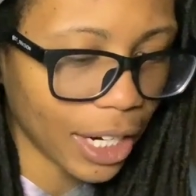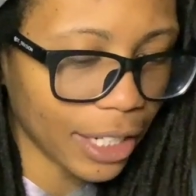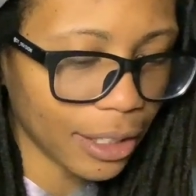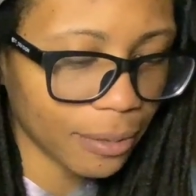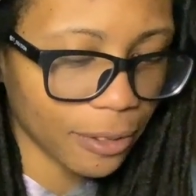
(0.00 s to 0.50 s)
I
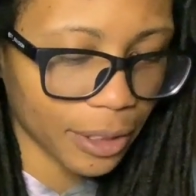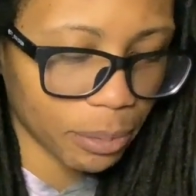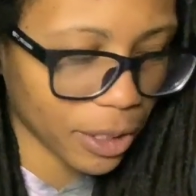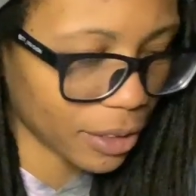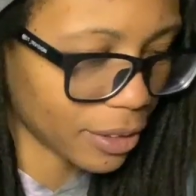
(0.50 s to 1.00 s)
know I'm
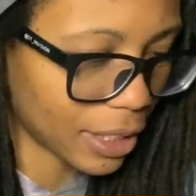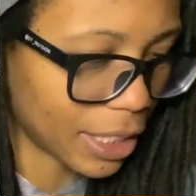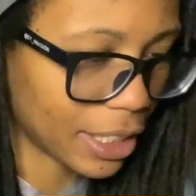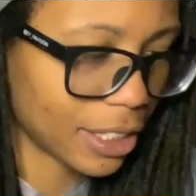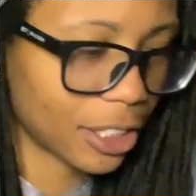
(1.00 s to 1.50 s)
flipping through
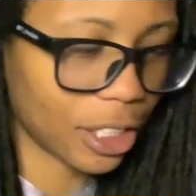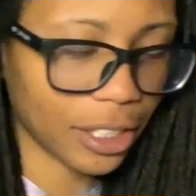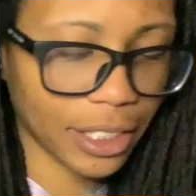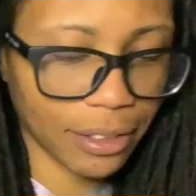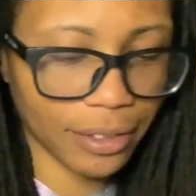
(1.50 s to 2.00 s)
like
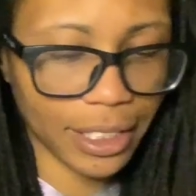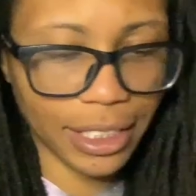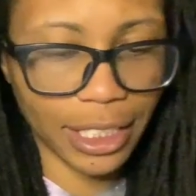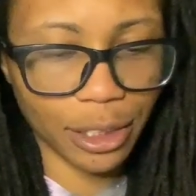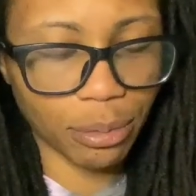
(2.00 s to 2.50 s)
chunks of the
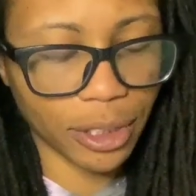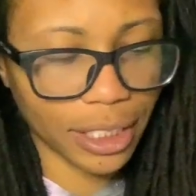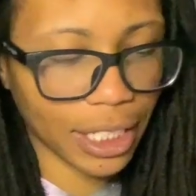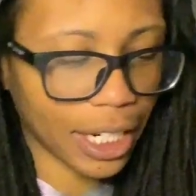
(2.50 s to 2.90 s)
sketchbook.